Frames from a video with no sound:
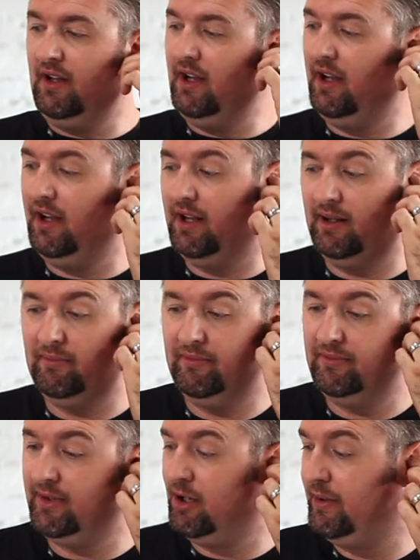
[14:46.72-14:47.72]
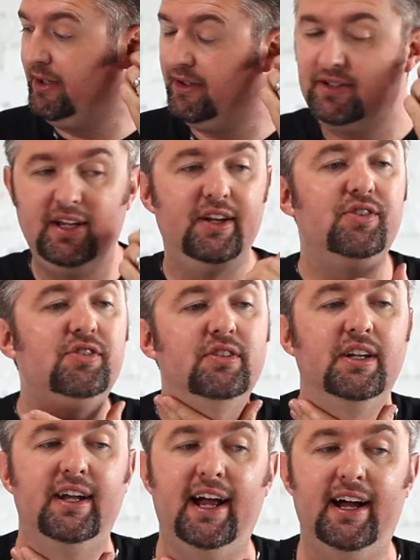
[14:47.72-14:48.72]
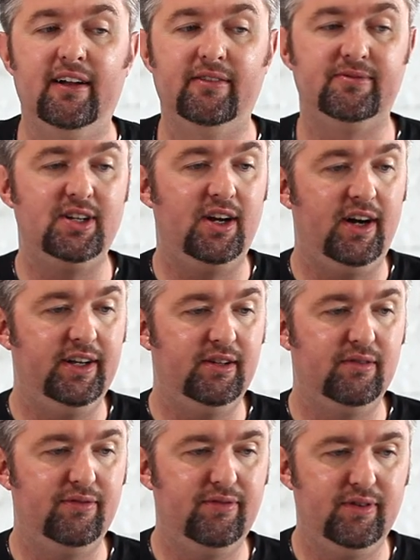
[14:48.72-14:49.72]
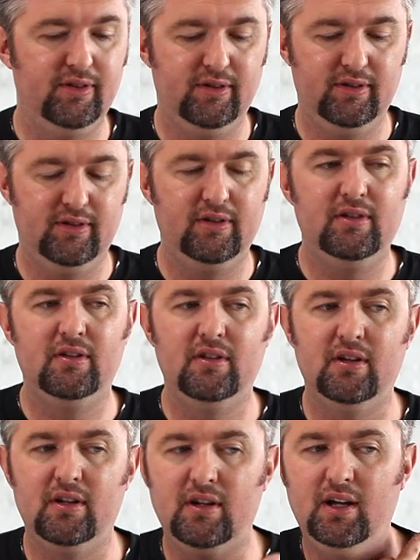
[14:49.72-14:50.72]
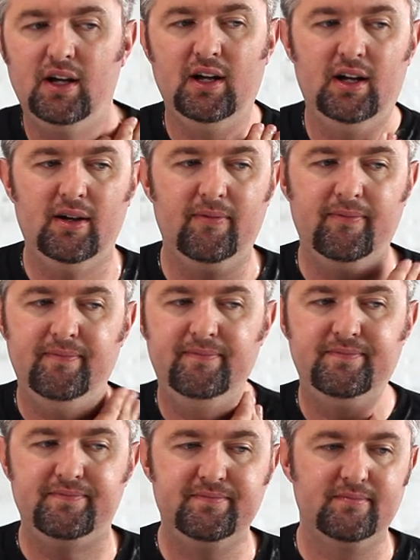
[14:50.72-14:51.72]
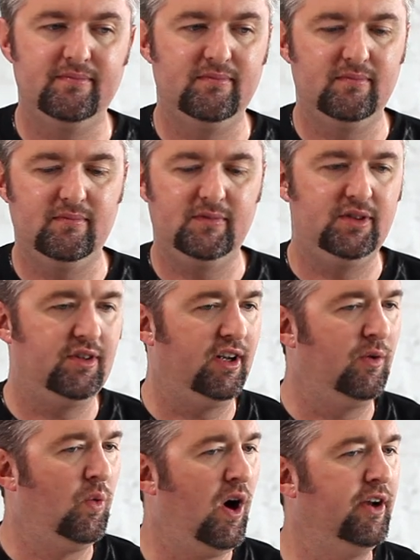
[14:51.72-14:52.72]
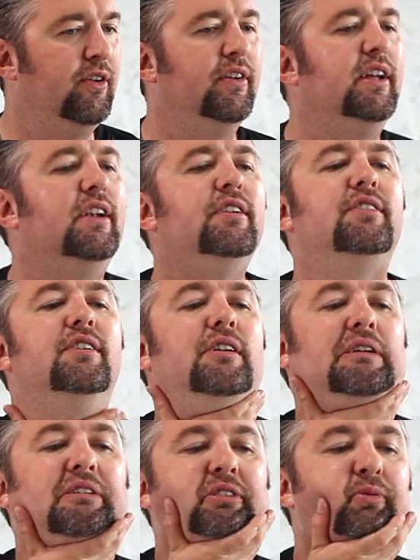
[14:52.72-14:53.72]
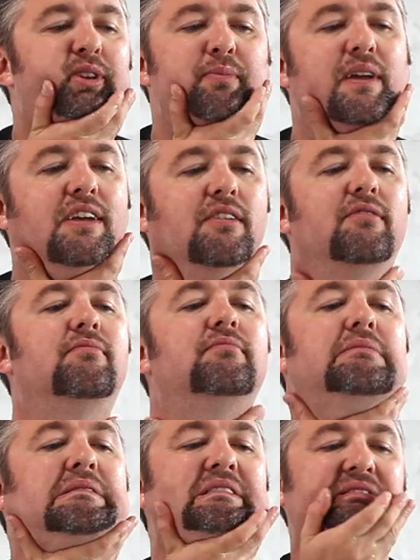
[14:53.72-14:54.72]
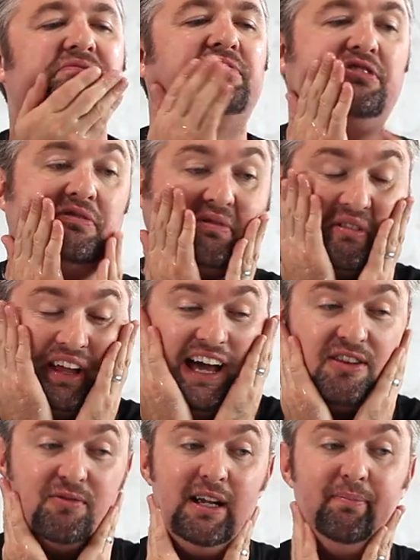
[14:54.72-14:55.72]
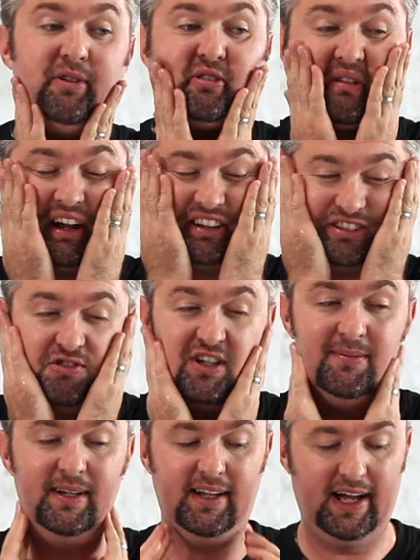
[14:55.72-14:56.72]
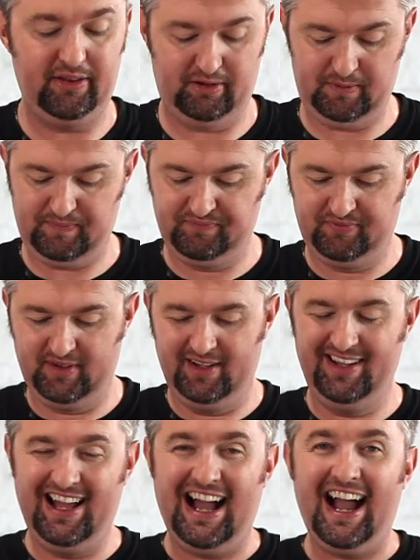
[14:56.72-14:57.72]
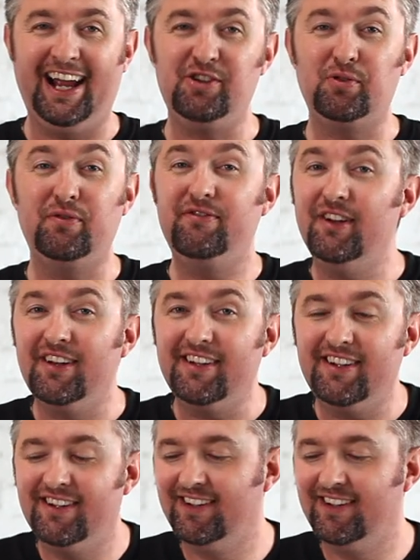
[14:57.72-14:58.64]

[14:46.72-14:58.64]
Um, no irritation. It had a ton of um, ton of water needed to, to really make it lather up into a nice creamy lather. Hydrophilic.